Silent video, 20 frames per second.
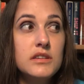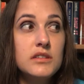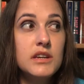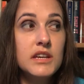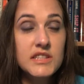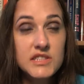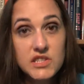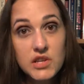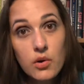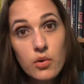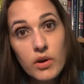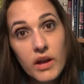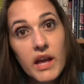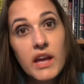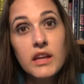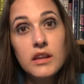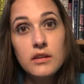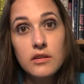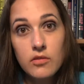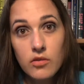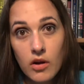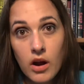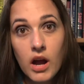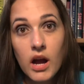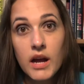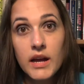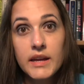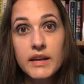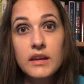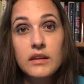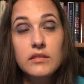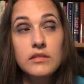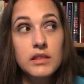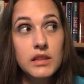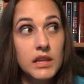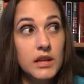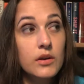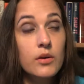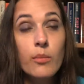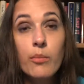it's okay to cry,
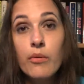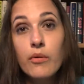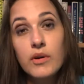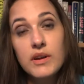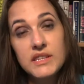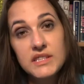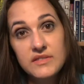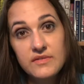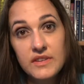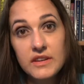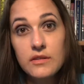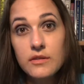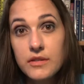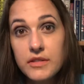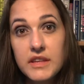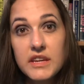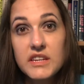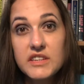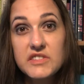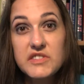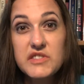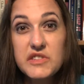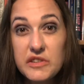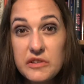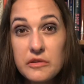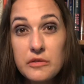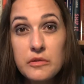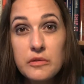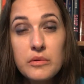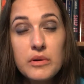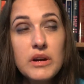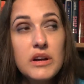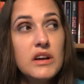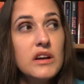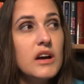little boys feel things too,